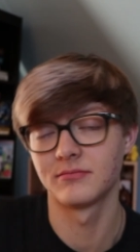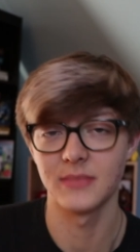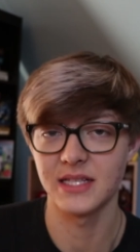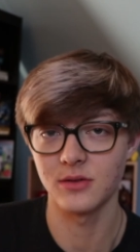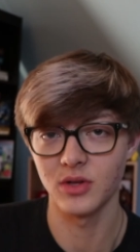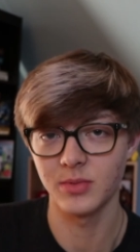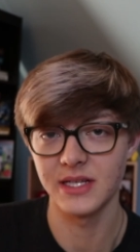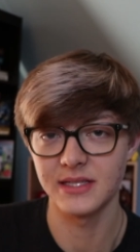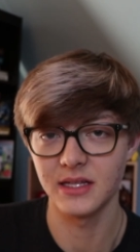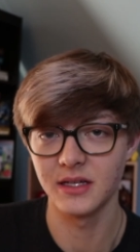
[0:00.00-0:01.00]
That's the only
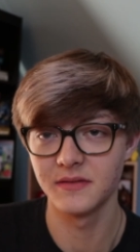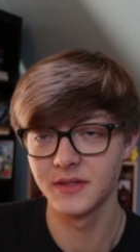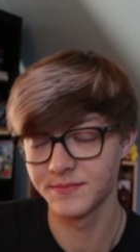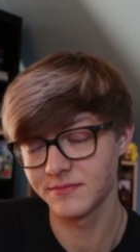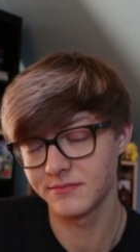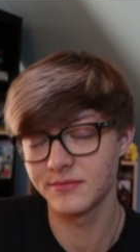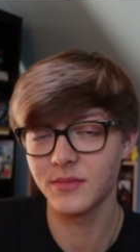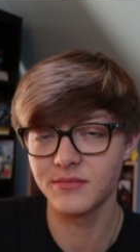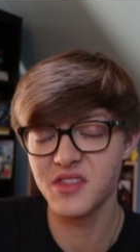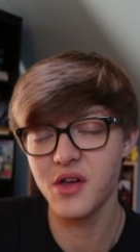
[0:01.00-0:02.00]
place they lived.
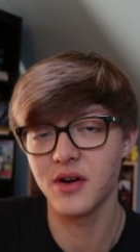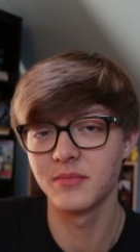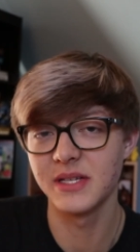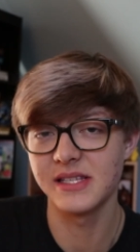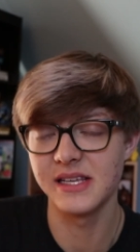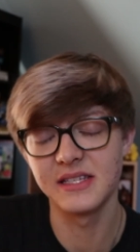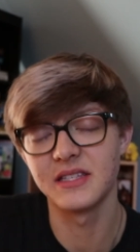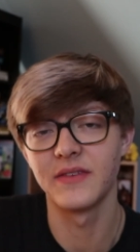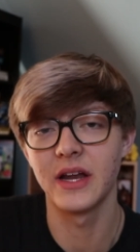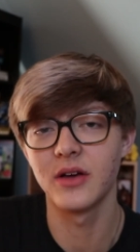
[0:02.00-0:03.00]
They're NPCs,
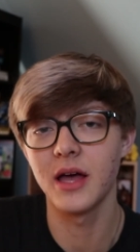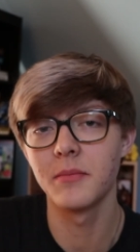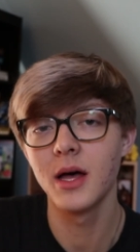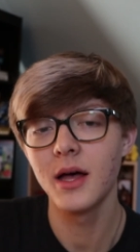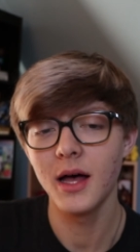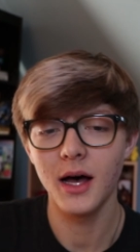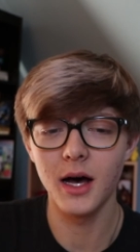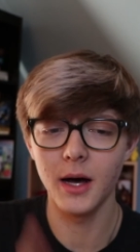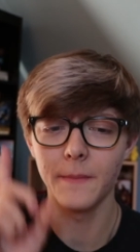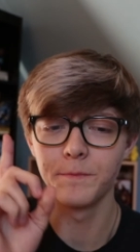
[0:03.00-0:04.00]
it's a video game.
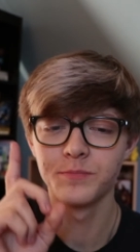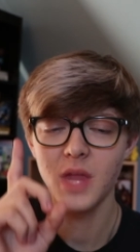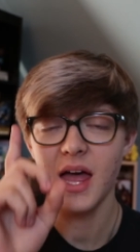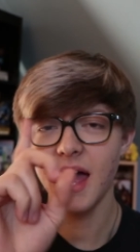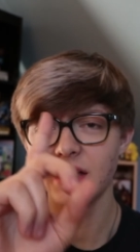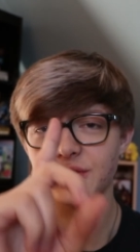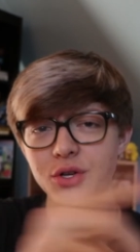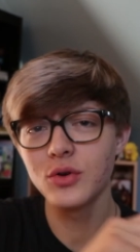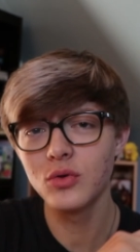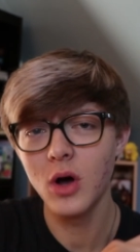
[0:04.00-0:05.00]
And
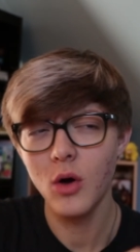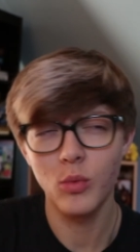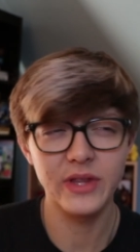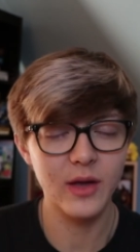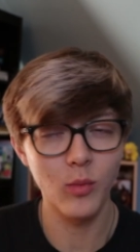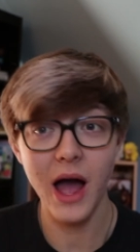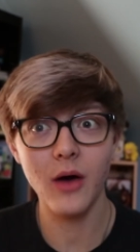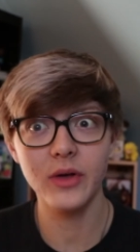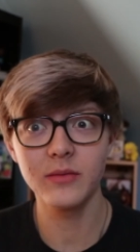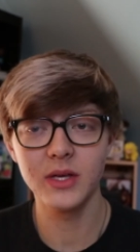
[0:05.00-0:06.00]
two, were they
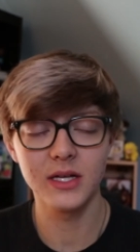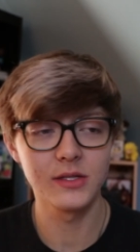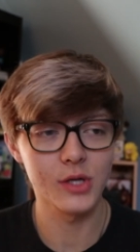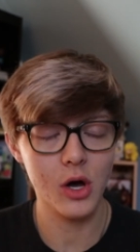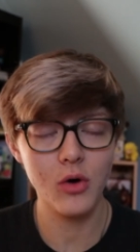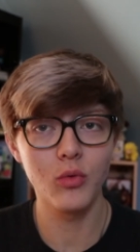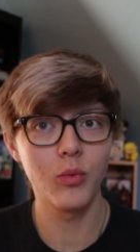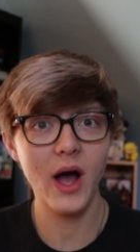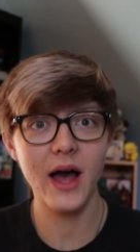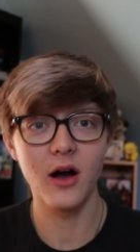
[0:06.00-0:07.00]
wowing because, oh
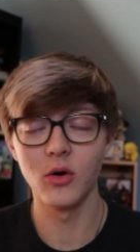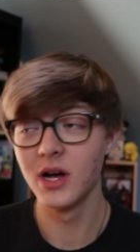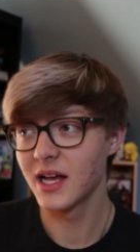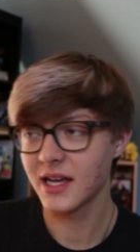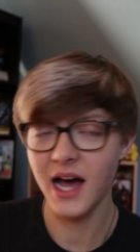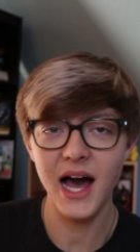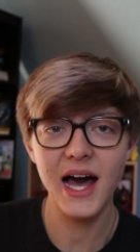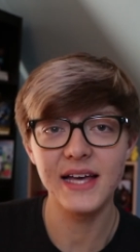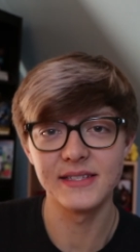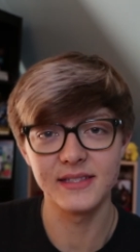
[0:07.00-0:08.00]
wow,
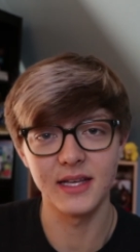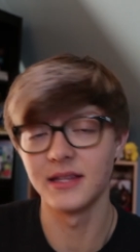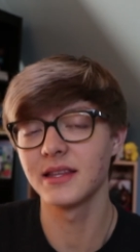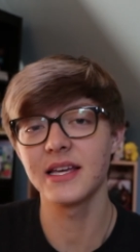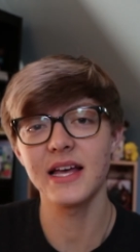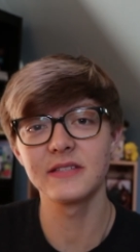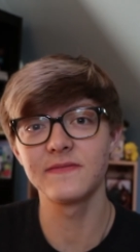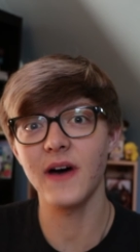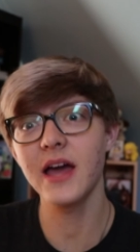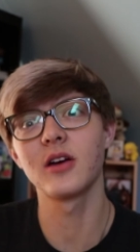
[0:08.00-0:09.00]
Kai suddenly has
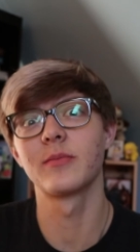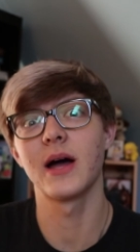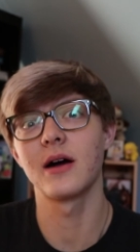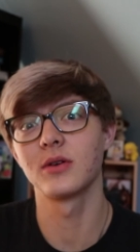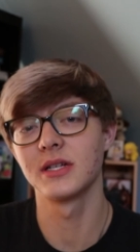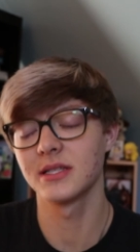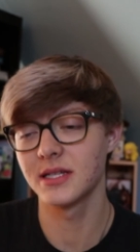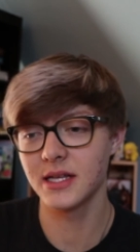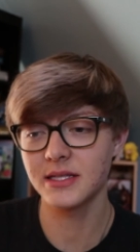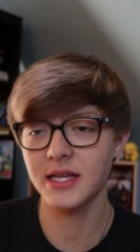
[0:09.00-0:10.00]
fire powers,
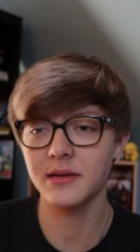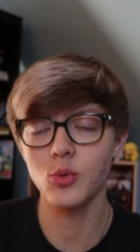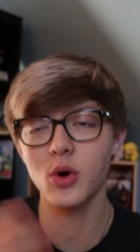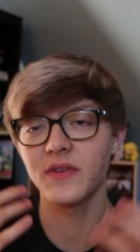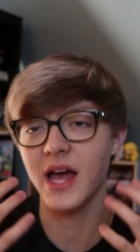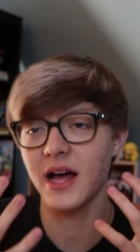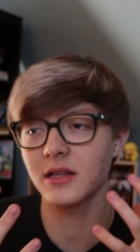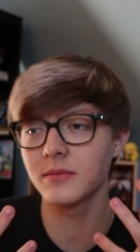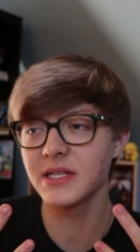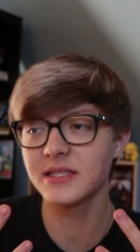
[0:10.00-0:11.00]
and he's like more of an
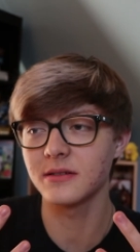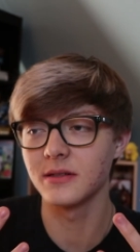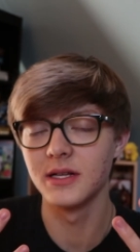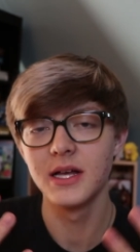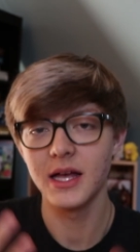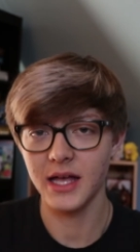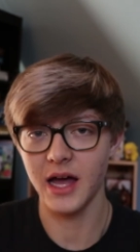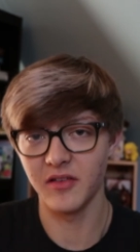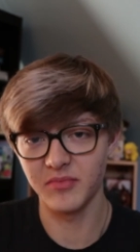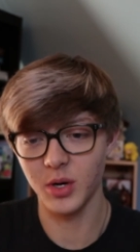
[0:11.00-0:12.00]
elemental
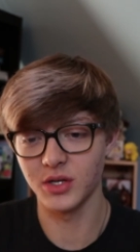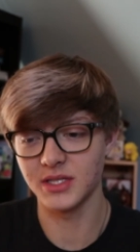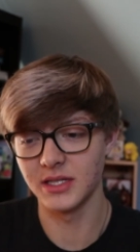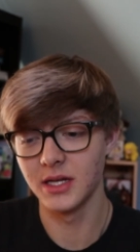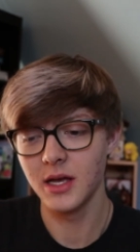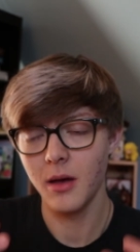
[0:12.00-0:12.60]
kind of person.